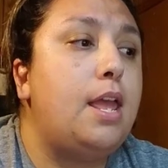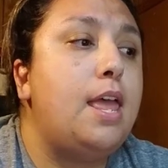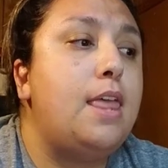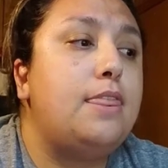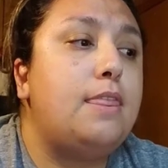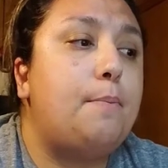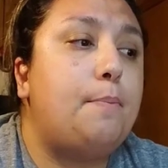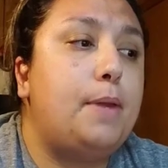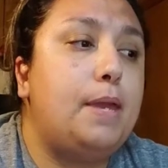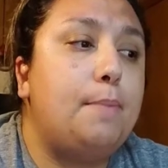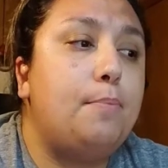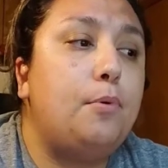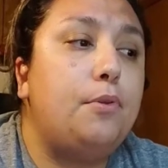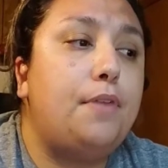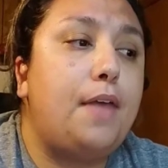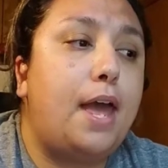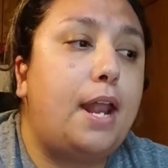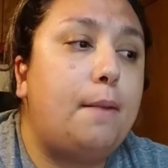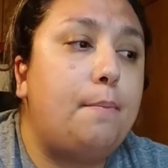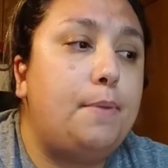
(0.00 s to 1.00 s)
The people
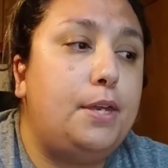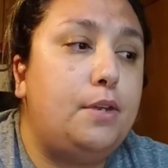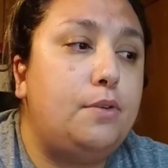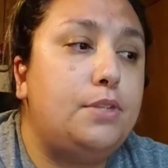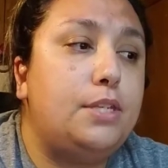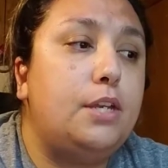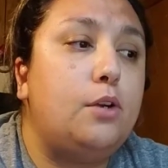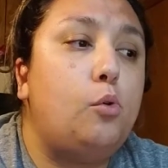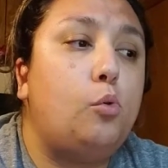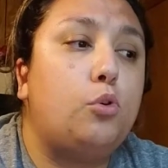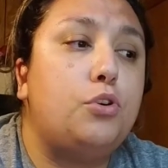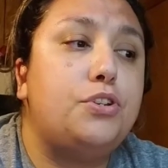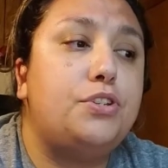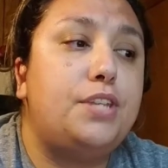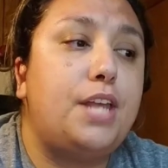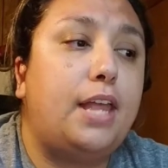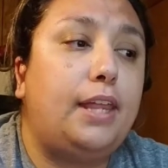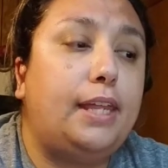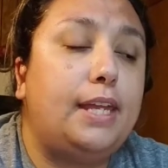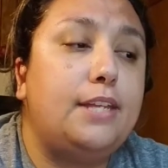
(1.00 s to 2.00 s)
that abuse it or
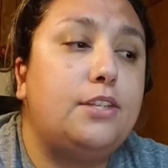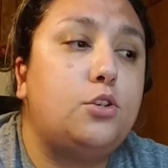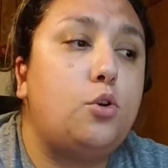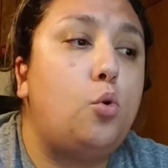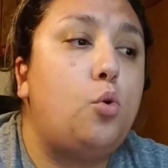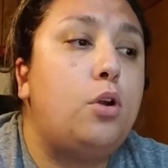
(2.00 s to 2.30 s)
sell it